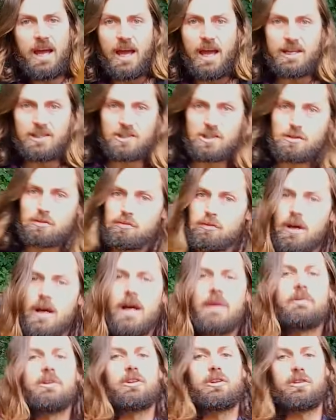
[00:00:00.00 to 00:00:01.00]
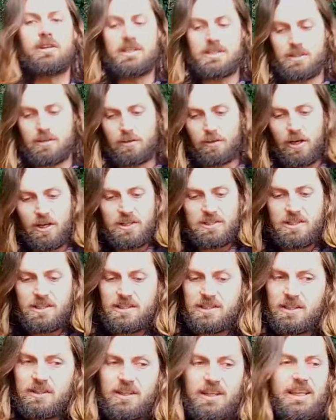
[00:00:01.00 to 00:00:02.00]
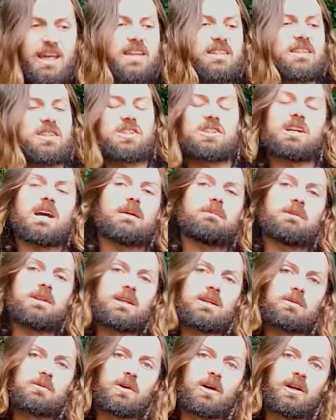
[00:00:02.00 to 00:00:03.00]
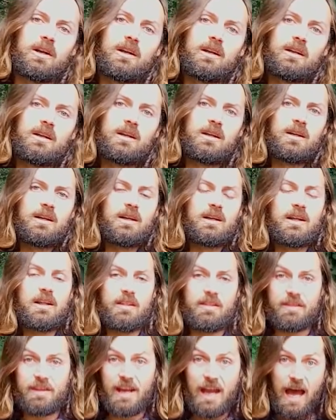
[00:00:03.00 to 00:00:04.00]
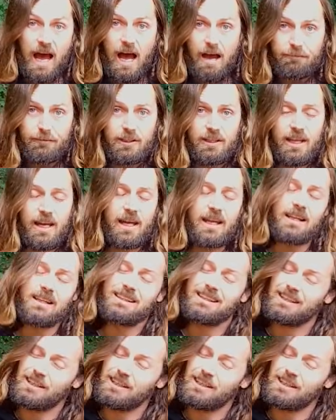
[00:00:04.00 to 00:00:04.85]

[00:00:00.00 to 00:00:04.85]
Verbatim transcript: and just rub and crisscross until you get the shape that you want. Then after that,